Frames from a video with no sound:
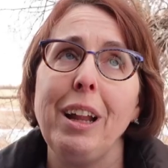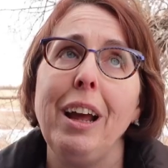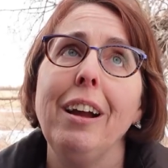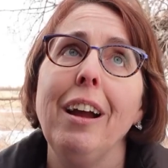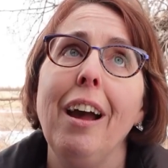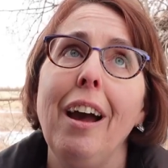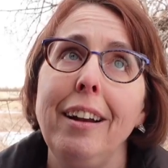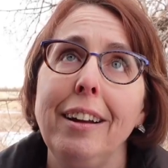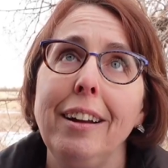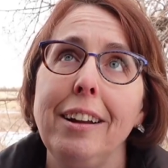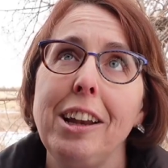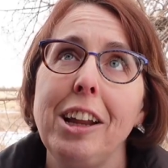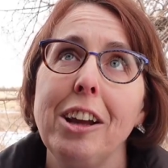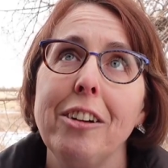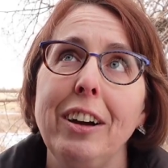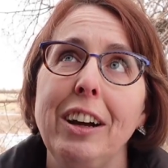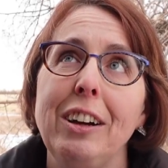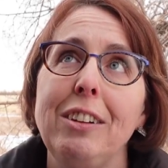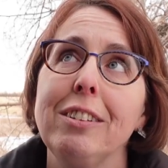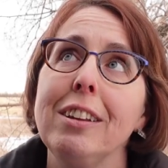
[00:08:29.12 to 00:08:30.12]
I kind of
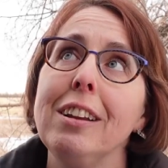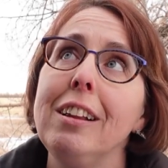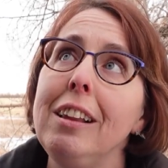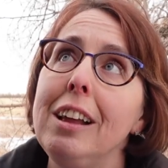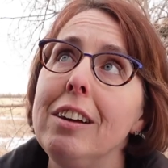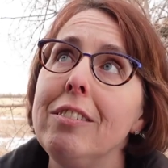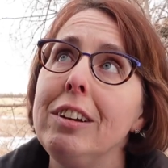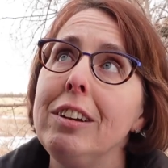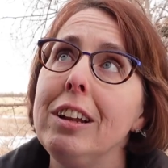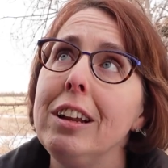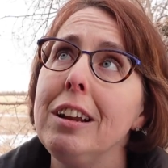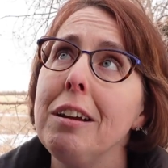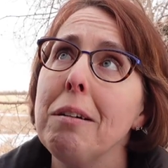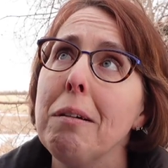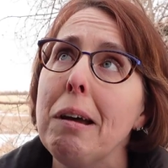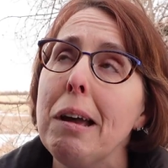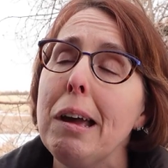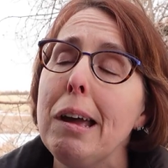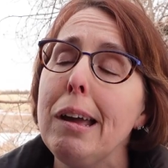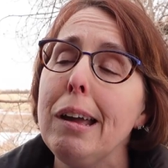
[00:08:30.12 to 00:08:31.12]
knew I was gonna love it
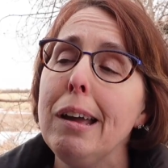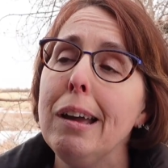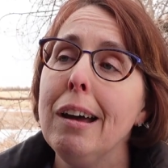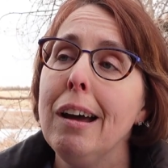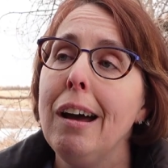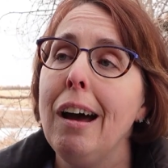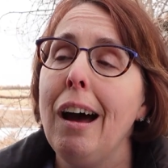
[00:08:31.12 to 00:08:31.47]
anyway,